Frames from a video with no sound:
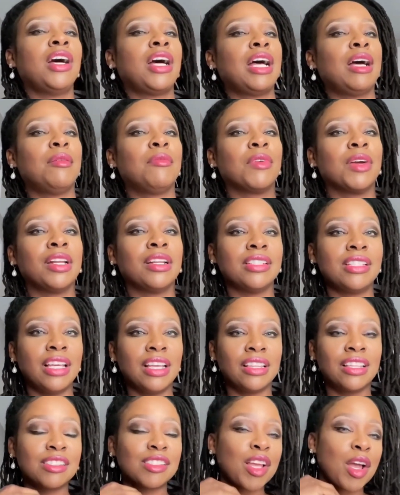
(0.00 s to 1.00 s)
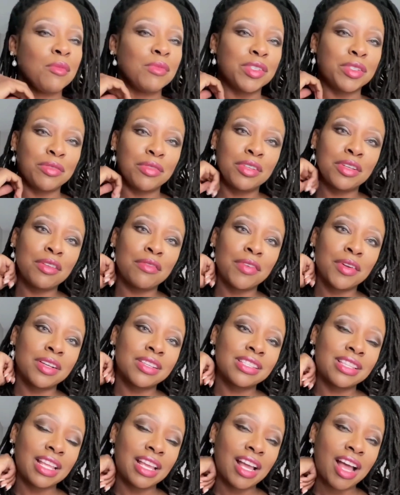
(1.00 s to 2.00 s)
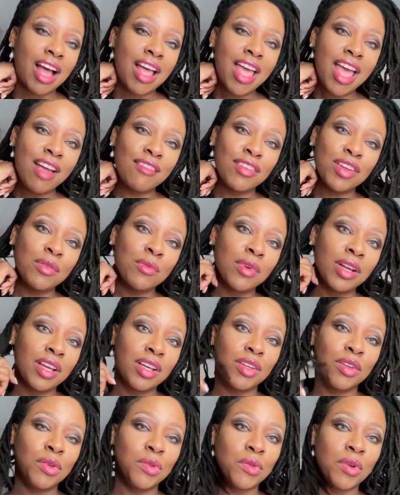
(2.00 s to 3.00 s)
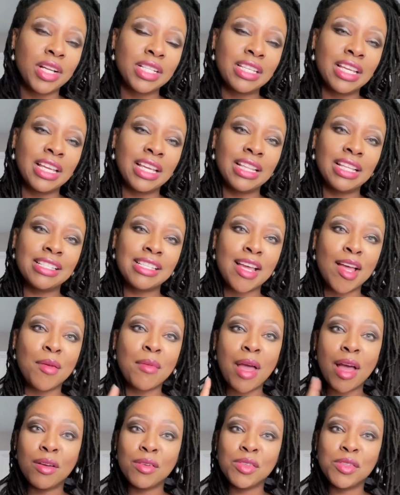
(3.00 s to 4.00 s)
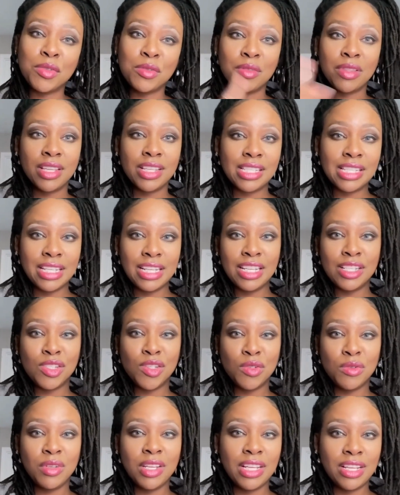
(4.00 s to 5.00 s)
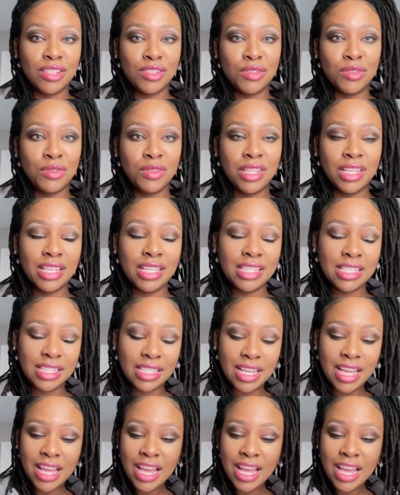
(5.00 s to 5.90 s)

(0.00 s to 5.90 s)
I'm going to take this opportunity to first thank everyone who are taking the time out to listen and tune into this